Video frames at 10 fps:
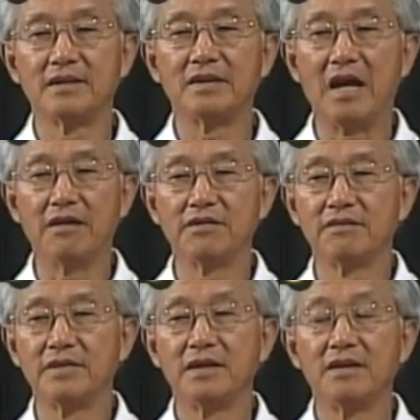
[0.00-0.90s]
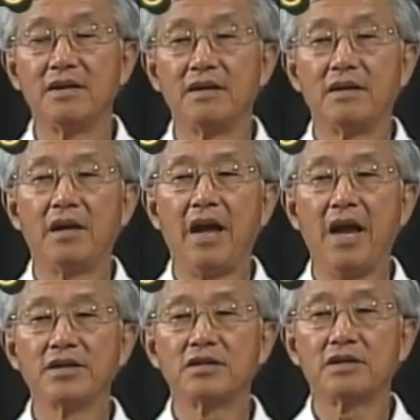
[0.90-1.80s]
now
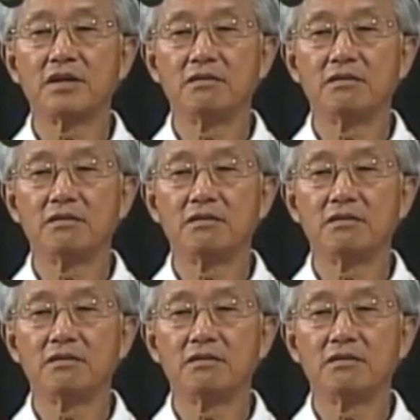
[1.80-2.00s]
has